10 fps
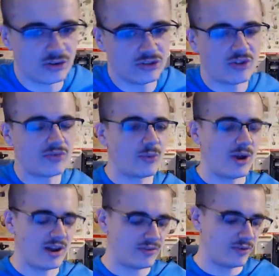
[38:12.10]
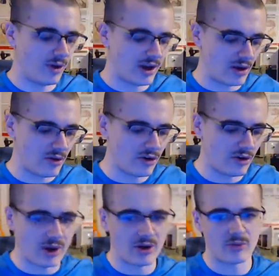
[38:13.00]
and software for running on a
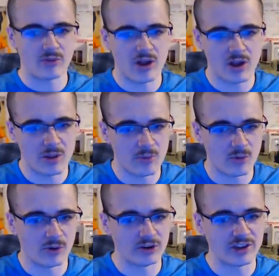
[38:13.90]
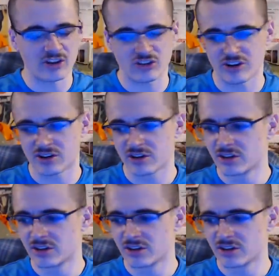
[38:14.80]
Renault or a Dacia.